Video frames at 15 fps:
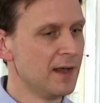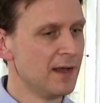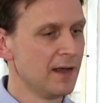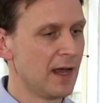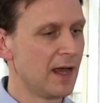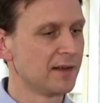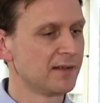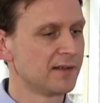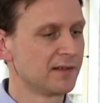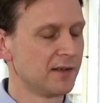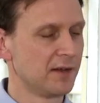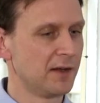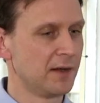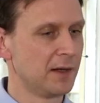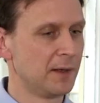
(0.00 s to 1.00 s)
Has
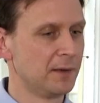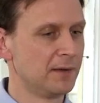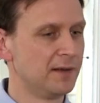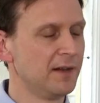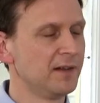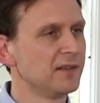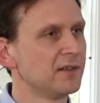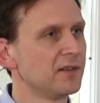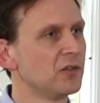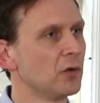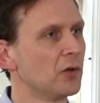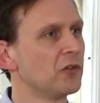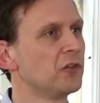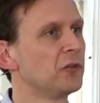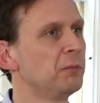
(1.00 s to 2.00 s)
this
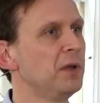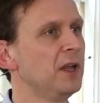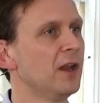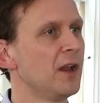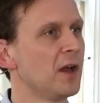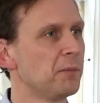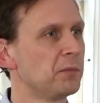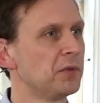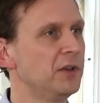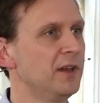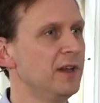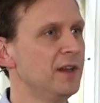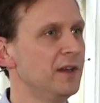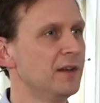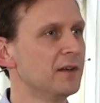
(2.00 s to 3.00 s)
sort of speeded up
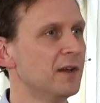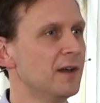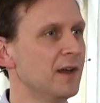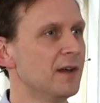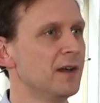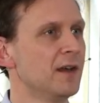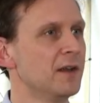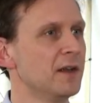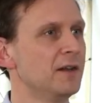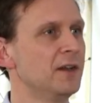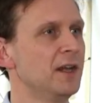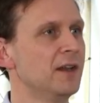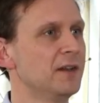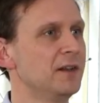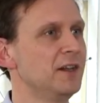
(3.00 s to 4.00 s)
the
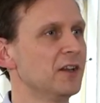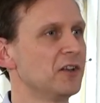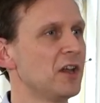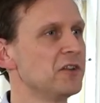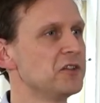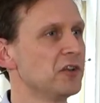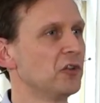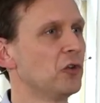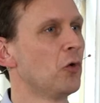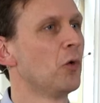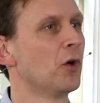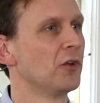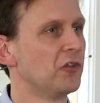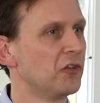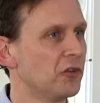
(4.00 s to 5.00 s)
attention
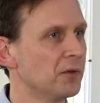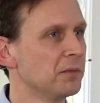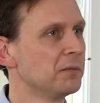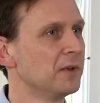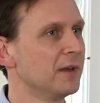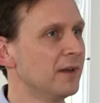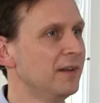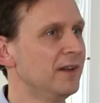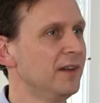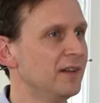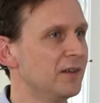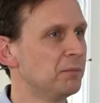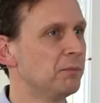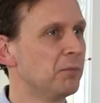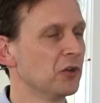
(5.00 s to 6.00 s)
towards
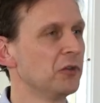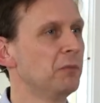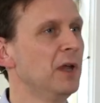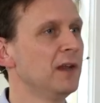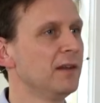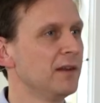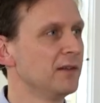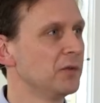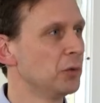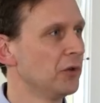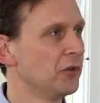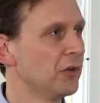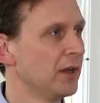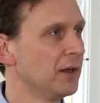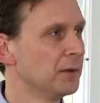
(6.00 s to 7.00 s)
these possibilities, would you
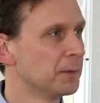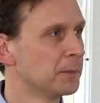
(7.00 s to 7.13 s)
say?